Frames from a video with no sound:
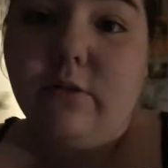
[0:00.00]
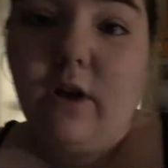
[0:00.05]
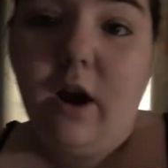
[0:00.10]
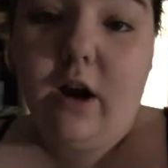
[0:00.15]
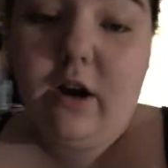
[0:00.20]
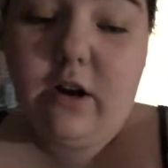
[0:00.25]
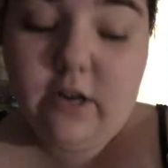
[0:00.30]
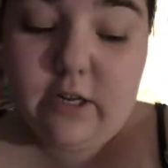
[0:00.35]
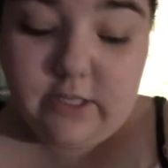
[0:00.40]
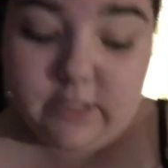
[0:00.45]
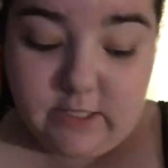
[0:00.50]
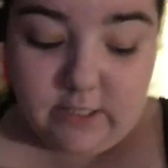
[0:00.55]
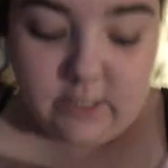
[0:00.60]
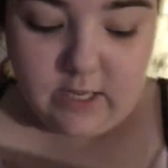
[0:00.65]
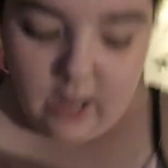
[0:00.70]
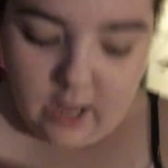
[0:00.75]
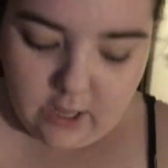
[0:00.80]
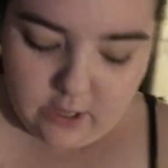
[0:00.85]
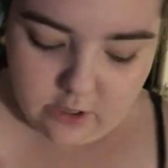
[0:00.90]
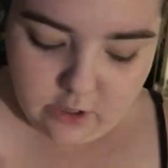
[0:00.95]
artist
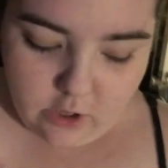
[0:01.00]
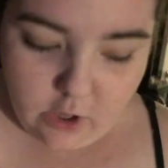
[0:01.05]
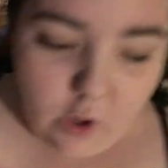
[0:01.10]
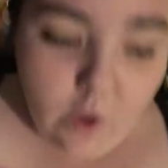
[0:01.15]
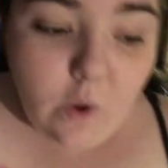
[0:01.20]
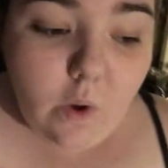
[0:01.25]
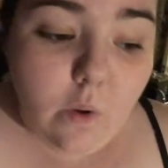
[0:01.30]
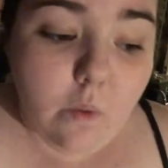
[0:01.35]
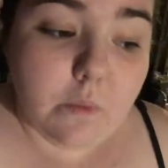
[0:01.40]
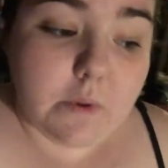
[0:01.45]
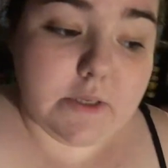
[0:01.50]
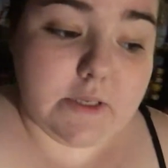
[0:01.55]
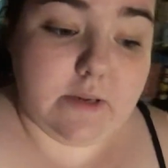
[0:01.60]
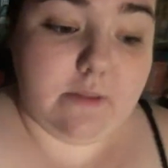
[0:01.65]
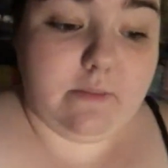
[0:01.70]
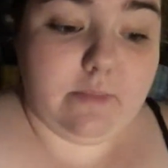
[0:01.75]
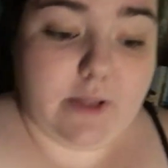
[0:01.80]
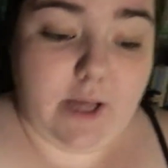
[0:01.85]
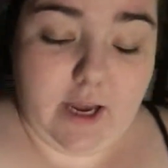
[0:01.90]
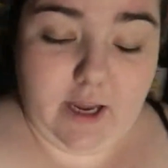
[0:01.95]
style was
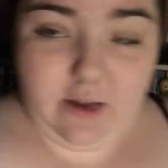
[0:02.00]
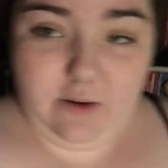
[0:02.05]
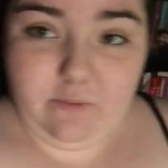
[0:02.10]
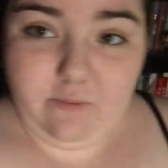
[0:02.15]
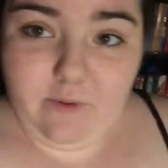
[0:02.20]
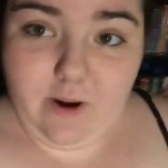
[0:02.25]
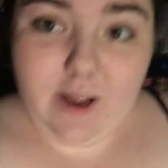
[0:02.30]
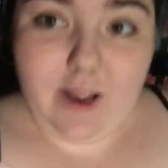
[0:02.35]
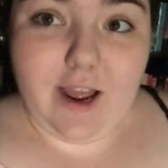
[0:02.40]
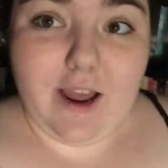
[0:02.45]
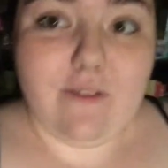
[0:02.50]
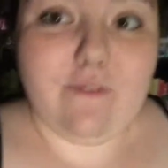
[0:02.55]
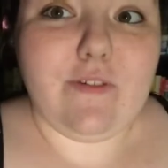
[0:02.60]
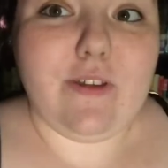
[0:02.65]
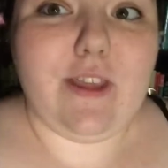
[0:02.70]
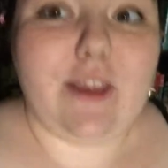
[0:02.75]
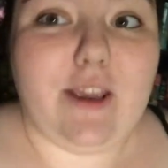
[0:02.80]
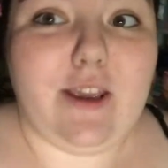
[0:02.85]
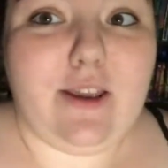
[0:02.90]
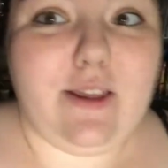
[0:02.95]
in black and white. I
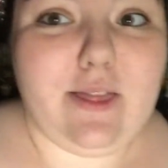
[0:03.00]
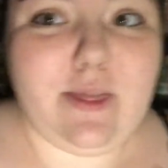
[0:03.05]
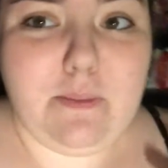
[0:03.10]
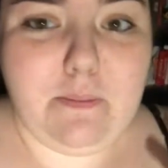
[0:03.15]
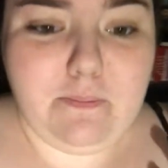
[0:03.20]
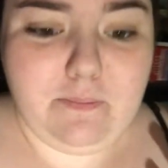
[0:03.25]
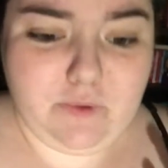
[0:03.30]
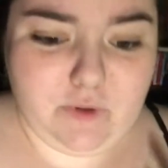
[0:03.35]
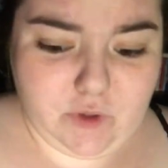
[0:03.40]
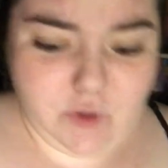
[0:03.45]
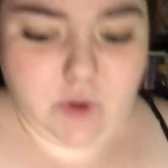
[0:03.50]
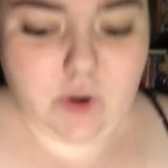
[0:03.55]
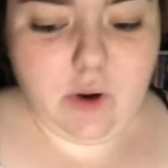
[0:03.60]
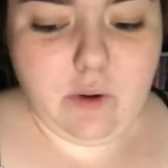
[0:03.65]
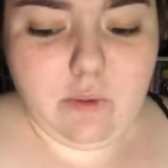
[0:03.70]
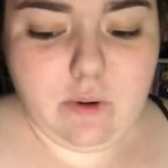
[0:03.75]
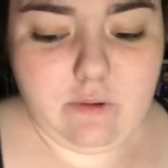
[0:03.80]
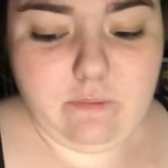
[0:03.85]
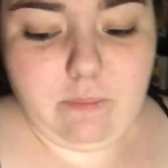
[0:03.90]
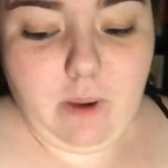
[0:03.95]
feel like the story
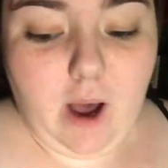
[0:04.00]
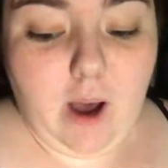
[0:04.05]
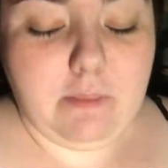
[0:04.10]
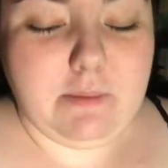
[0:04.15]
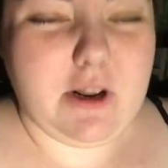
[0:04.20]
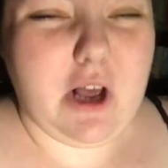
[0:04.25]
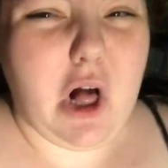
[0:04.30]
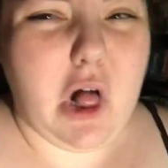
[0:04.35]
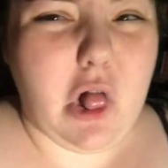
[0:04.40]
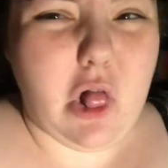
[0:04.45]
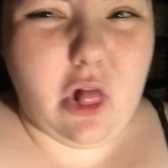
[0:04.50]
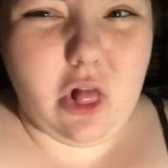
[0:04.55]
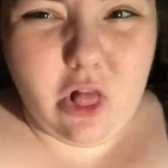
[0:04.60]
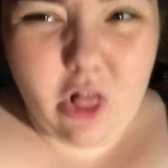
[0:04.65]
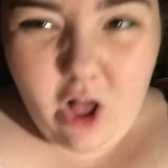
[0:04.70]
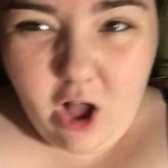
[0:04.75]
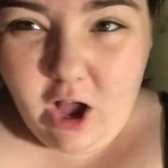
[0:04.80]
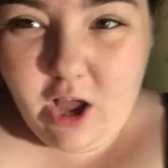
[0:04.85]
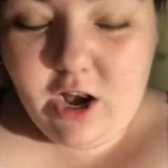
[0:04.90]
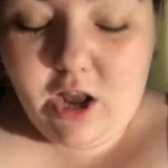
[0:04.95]
would have popped a
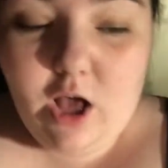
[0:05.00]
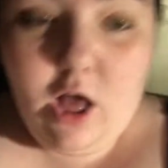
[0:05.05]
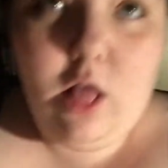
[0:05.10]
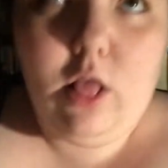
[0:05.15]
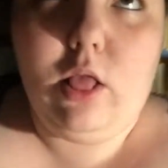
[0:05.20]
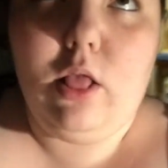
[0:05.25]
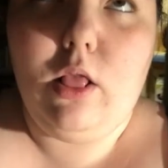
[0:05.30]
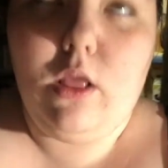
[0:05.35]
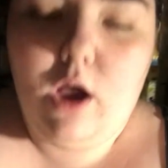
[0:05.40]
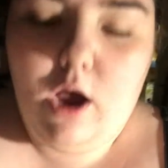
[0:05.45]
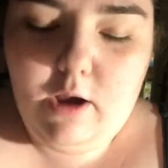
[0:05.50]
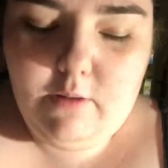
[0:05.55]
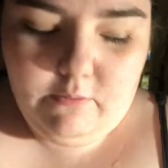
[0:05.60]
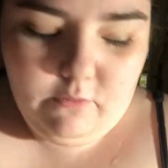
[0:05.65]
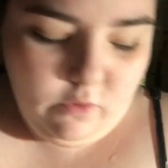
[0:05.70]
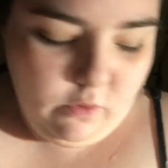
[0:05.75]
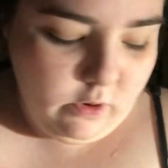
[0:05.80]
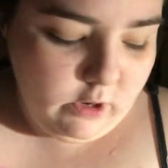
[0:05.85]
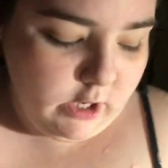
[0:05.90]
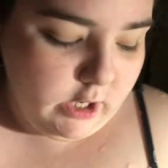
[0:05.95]
lot
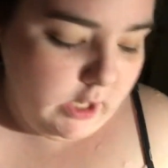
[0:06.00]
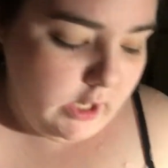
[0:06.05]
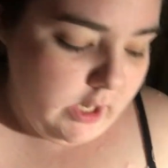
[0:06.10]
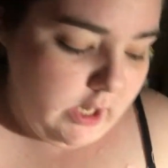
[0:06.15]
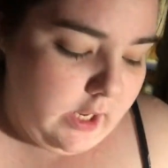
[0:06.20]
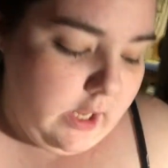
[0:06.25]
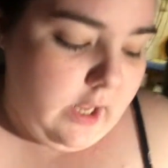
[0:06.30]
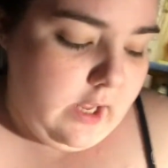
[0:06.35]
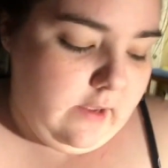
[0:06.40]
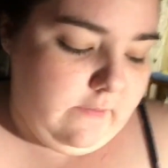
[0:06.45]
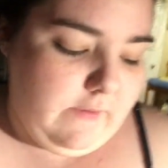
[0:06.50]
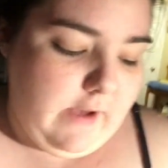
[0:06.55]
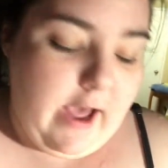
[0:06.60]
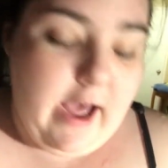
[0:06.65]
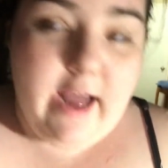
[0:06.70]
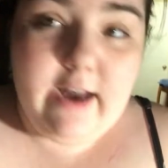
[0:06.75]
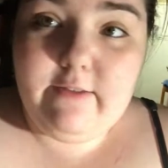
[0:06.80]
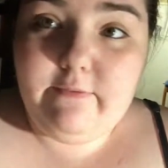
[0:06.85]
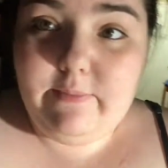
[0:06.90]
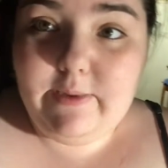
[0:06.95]
more if it
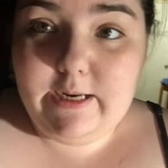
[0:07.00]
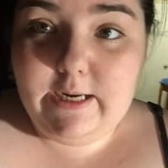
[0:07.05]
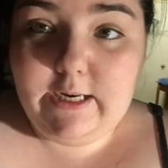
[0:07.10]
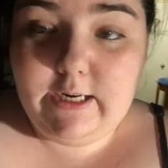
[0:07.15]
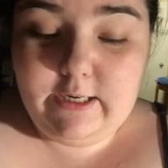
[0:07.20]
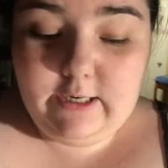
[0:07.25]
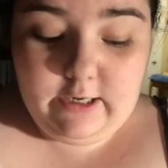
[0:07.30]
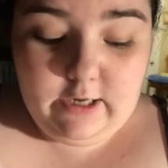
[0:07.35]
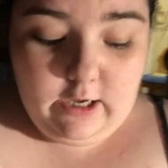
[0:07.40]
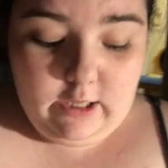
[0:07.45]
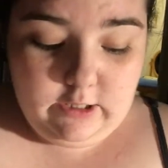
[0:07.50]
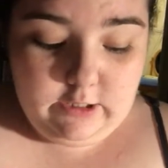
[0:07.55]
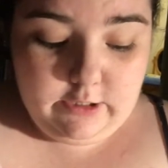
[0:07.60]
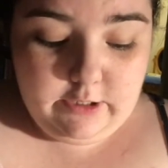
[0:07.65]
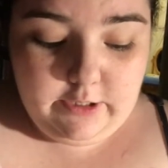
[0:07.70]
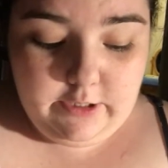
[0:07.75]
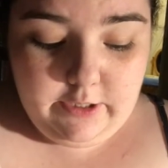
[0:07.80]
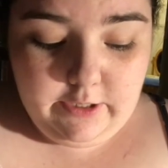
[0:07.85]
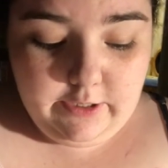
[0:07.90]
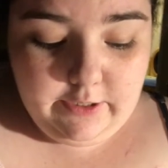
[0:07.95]
had have been in
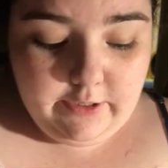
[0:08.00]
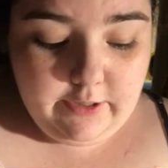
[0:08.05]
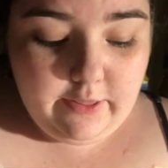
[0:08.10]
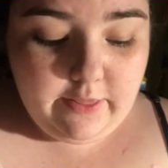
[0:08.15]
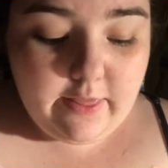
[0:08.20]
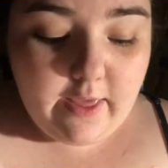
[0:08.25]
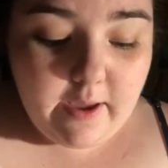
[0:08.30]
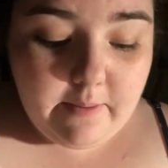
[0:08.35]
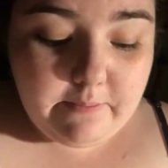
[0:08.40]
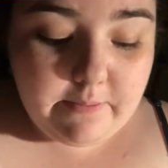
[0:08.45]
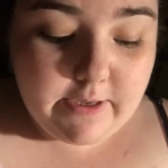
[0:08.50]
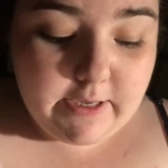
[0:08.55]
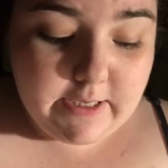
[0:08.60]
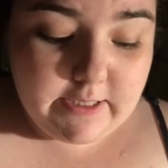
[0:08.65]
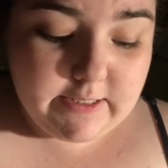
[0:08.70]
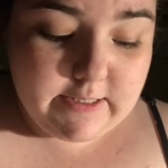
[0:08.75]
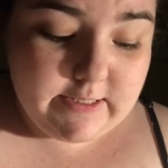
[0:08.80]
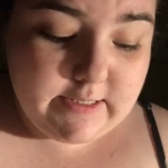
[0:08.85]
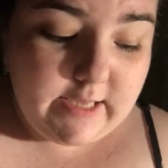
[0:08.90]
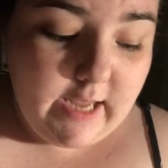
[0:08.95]
color. That
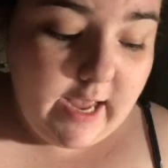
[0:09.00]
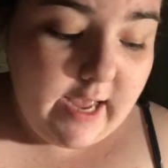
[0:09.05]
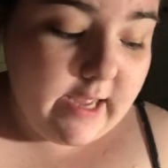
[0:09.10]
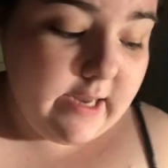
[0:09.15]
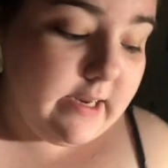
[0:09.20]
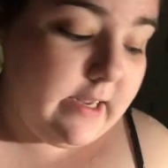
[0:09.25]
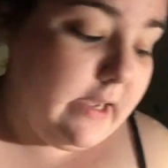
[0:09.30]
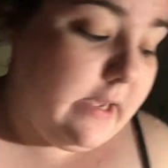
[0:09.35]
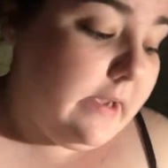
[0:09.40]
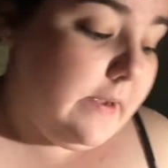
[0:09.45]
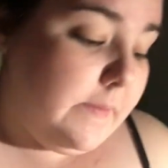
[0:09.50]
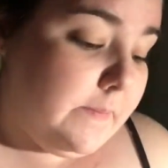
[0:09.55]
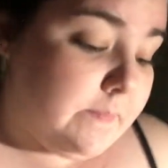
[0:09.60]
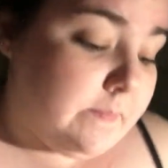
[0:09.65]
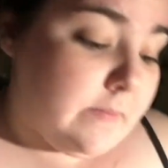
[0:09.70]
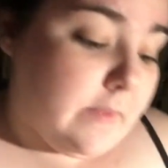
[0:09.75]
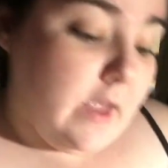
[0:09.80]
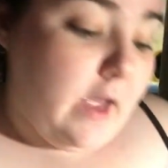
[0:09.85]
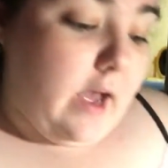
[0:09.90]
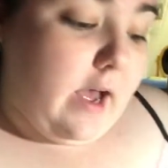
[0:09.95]
being said,
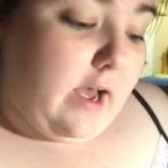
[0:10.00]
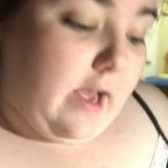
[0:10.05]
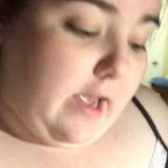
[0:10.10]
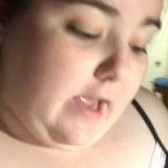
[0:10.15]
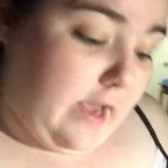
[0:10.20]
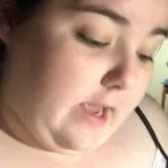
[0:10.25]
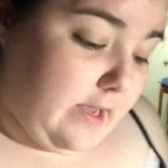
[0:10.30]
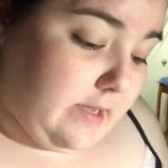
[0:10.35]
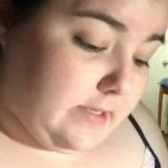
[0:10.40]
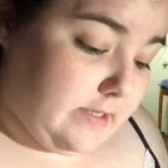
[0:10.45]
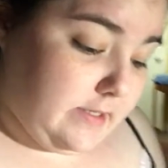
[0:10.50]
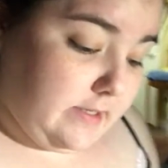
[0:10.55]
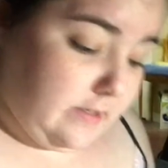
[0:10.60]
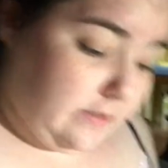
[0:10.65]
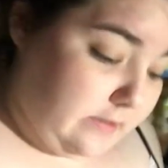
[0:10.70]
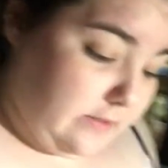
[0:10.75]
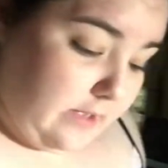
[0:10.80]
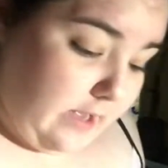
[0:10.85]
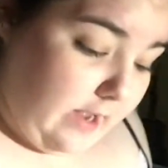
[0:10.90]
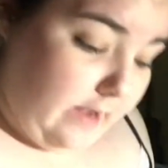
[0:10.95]
I
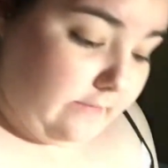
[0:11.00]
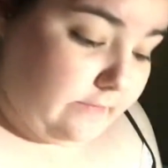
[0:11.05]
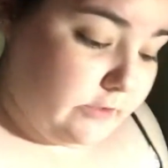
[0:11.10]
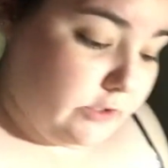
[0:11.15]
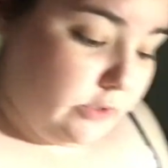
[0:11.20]
still have